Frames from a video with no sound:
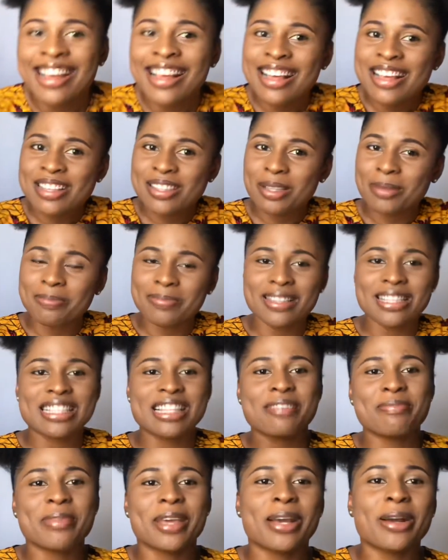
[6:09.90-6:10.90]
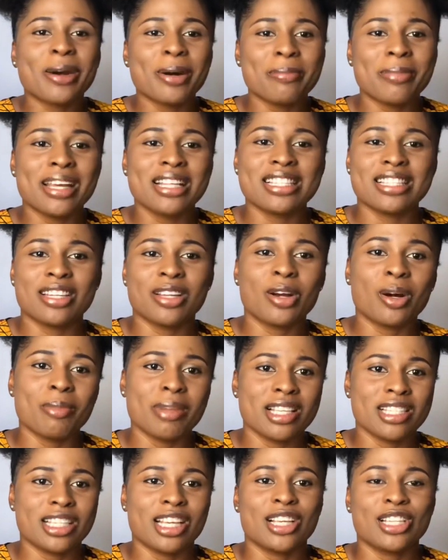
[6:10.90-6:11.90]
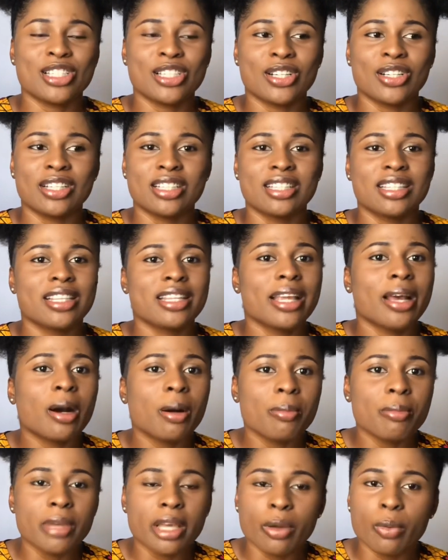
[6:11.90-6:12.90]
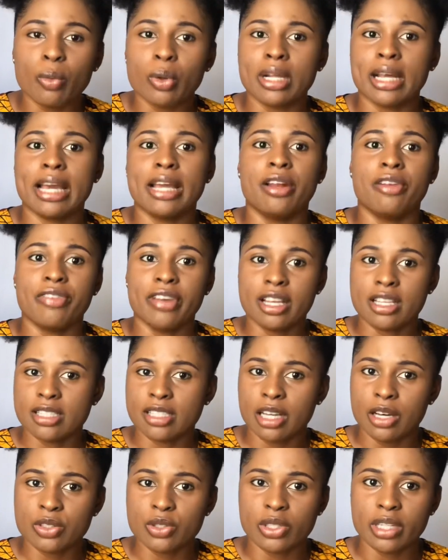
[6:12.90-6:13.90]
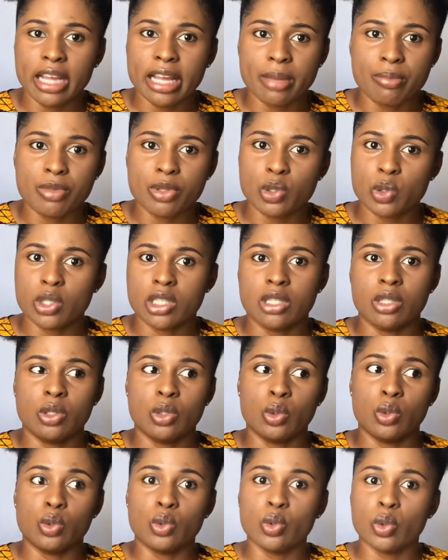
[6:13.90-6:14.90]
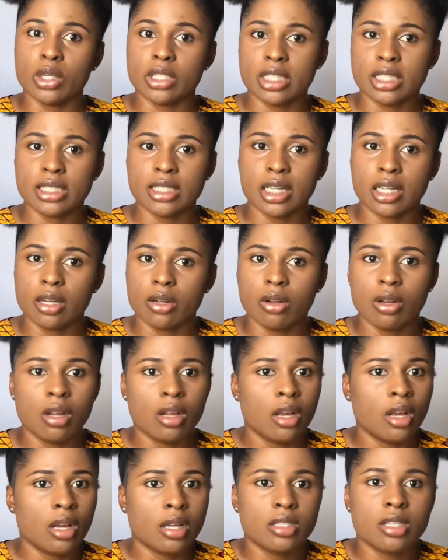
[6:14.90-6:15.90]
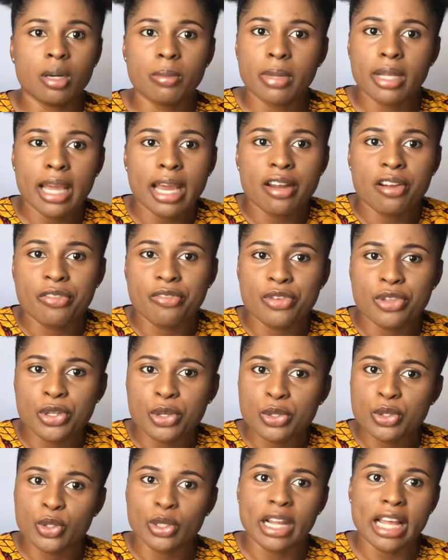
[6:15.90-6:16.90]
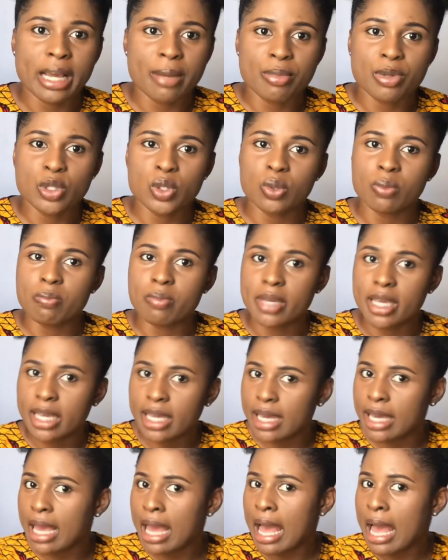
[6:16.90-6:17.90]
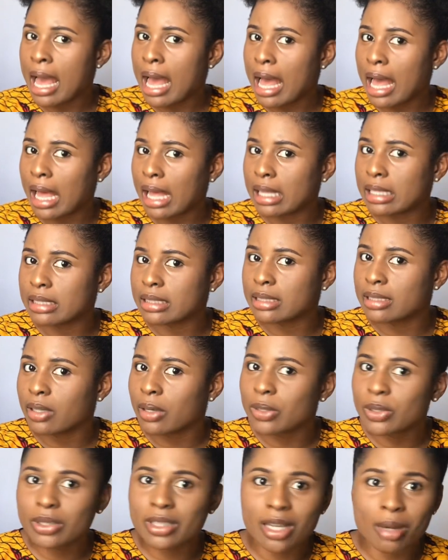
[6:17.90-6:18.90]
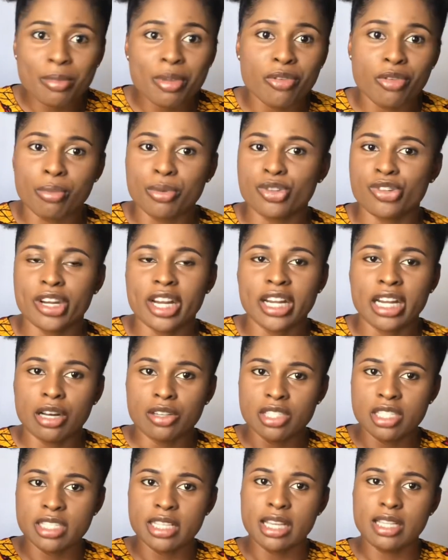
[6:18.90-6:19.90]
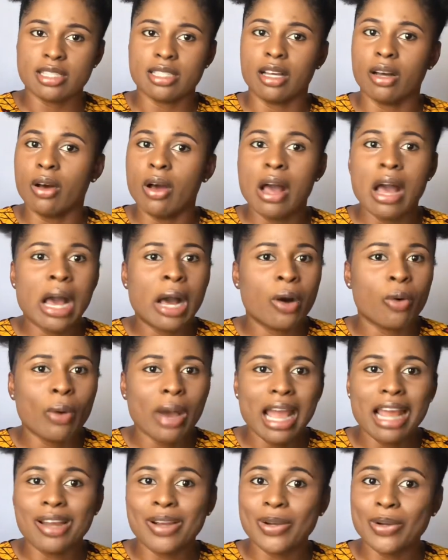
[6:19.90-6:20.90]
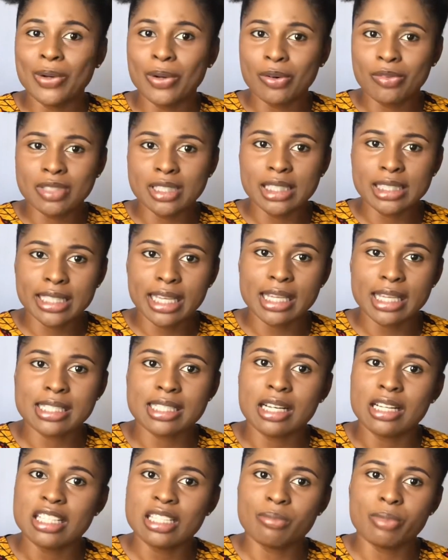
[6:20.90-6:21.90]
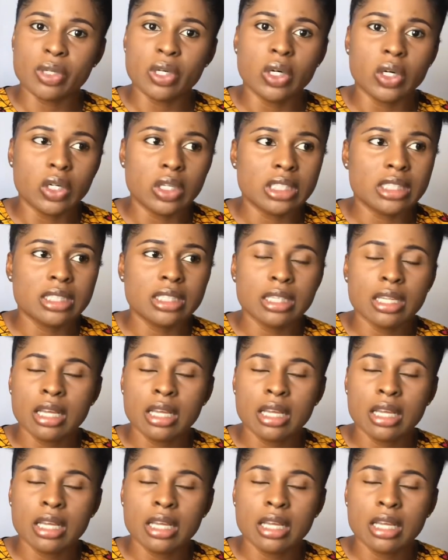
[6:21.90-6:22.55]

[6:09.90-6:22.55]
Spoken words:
So please leave me a comment in the comment section. Tell me what kind of hairstyles you like me to do on this channel. Tell me the kind of videos you like me to make, and also tell me if you'll be trying out this hairstyle. Why I love this hairstyle is because,